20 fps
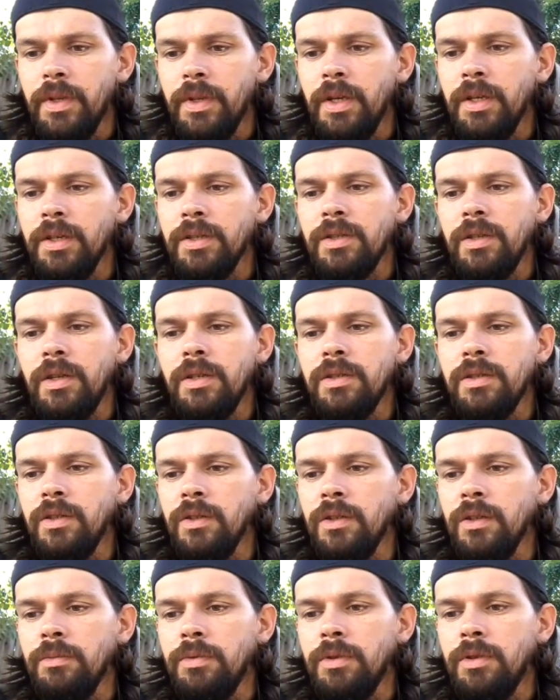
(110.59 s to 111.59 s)
it is not
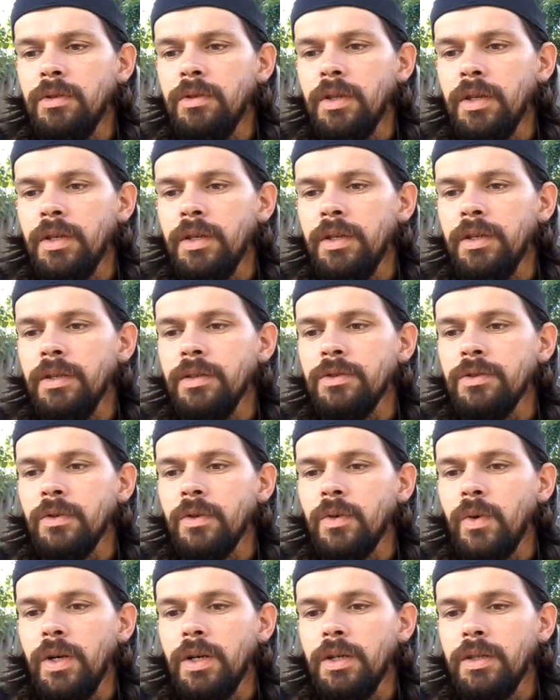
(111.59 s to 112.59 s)
soloable, and it is
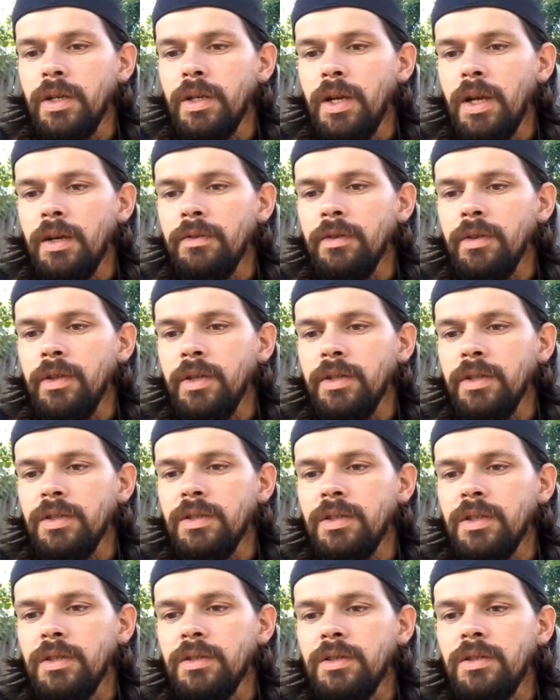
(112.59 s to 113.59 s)
required to have at least
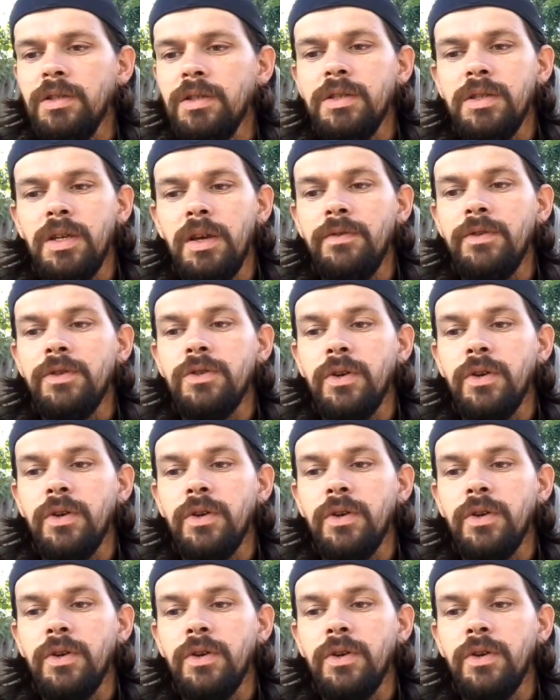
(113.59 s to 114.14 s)
6 to 7